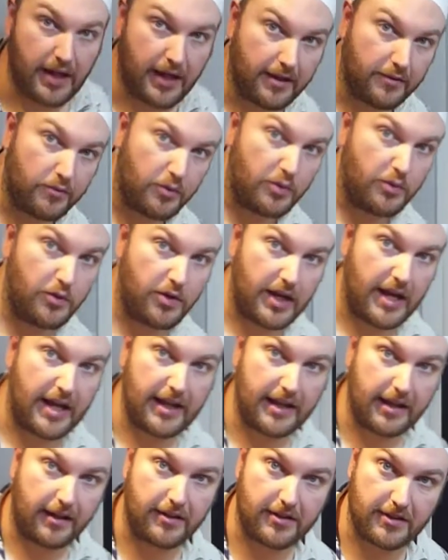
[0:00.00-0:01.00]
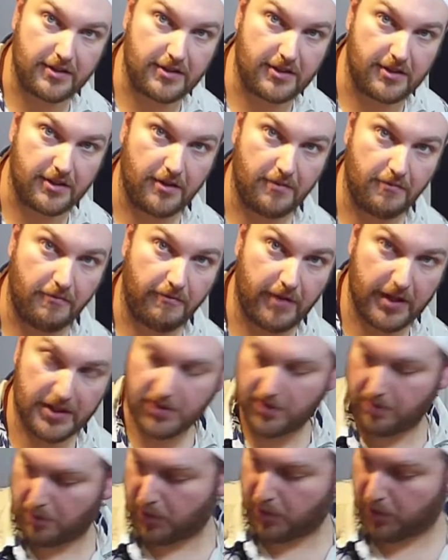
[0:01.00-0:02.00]
And we want to add some
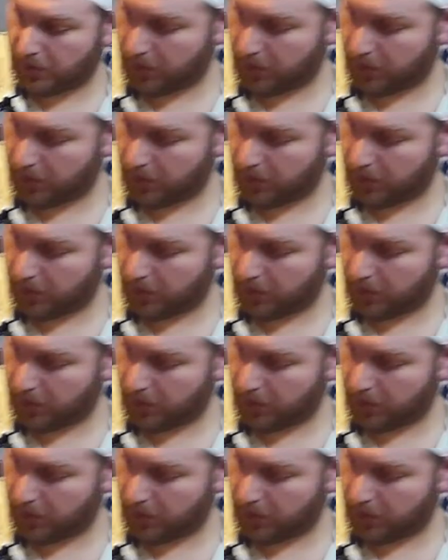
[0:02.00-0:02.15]
vegetable